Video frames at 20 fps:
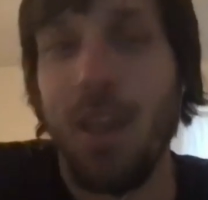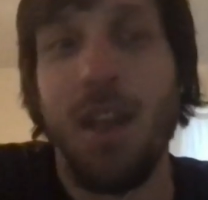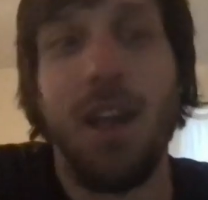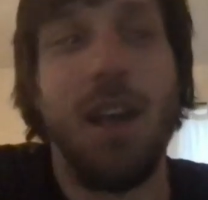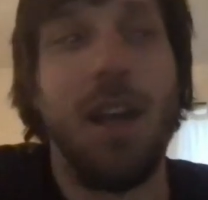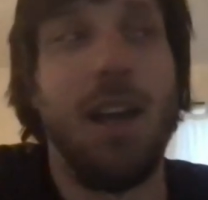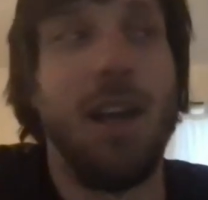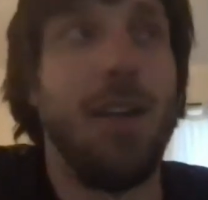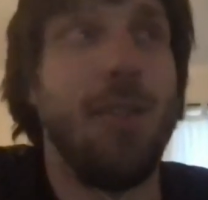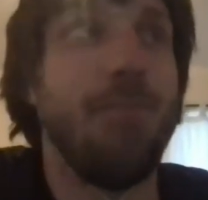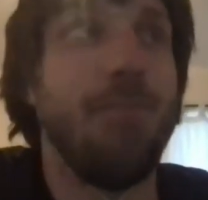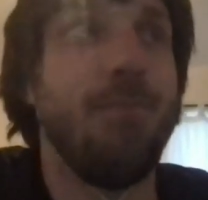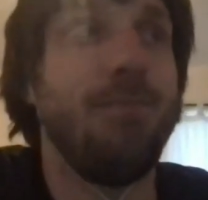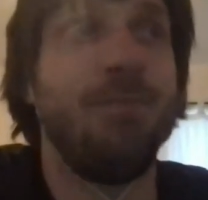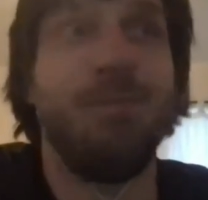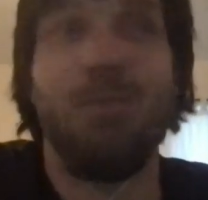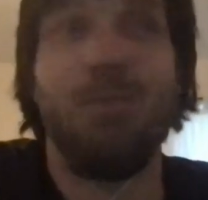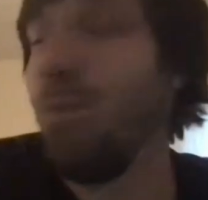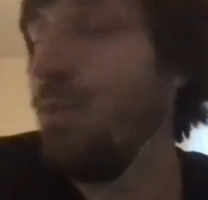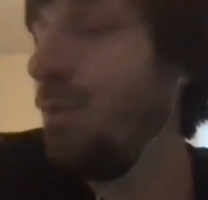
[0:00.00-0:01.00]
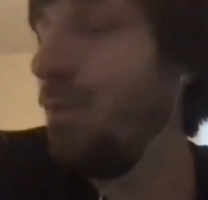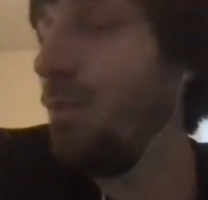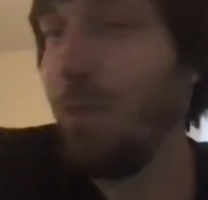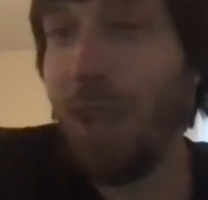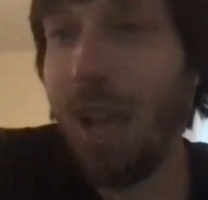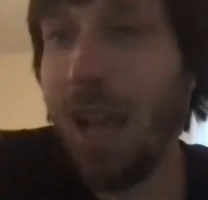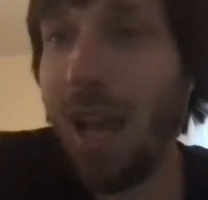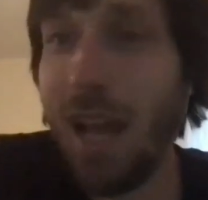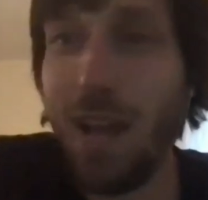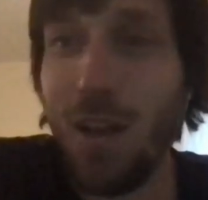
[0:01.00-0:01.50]
Um,
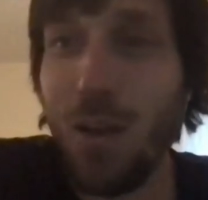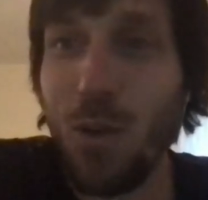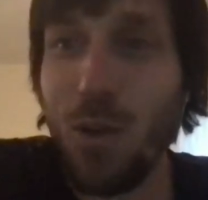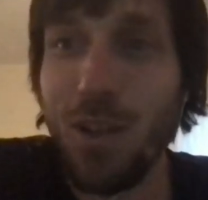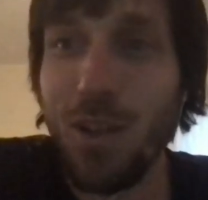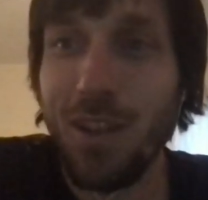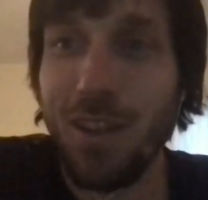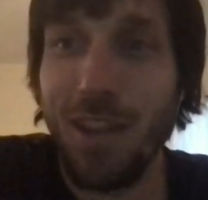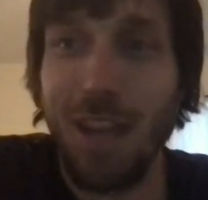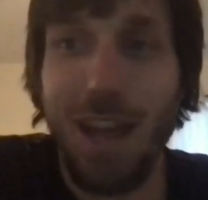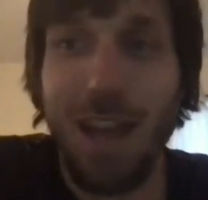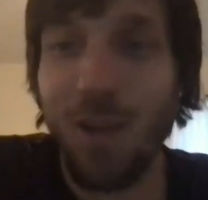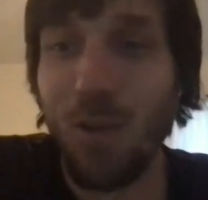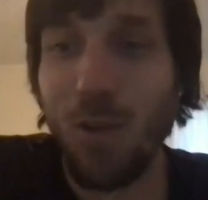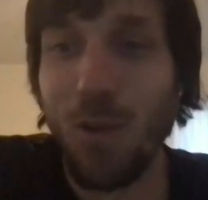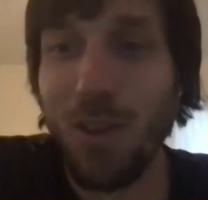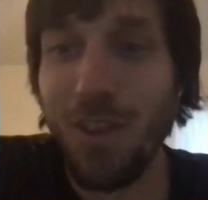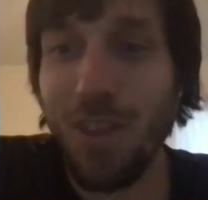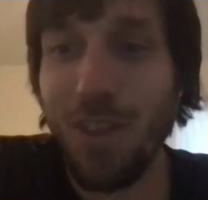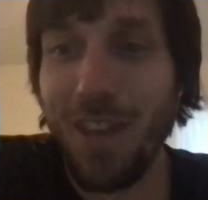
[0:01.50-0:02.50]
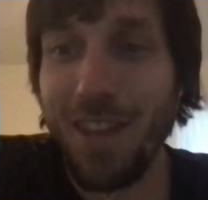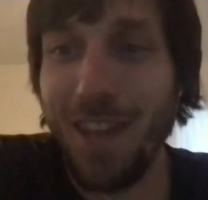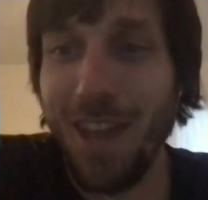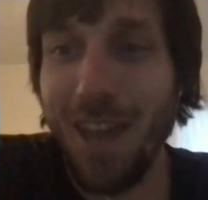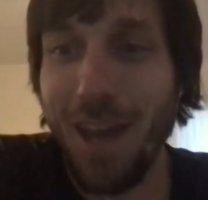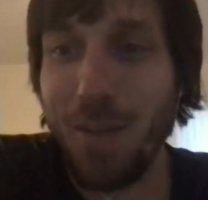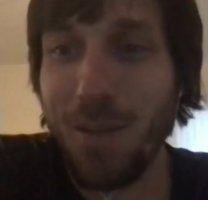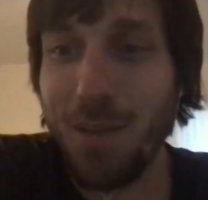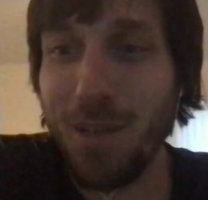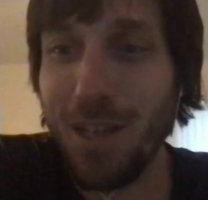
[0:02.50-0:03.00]
I don't want that to
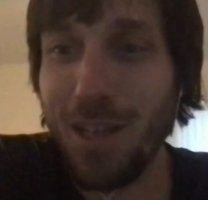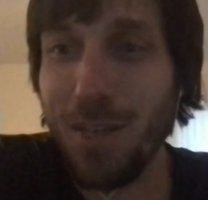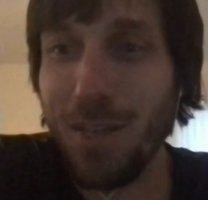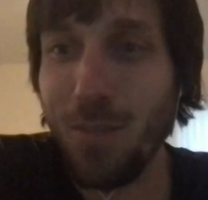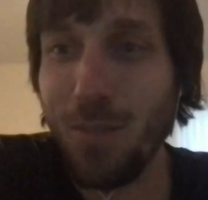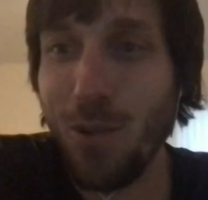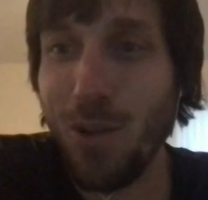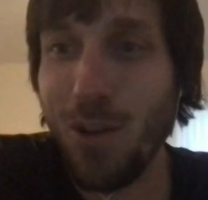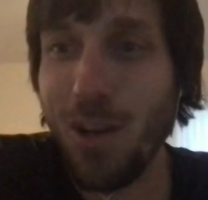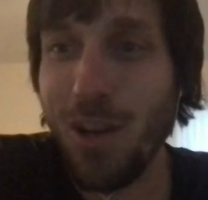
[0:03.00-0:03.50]
happen anymore.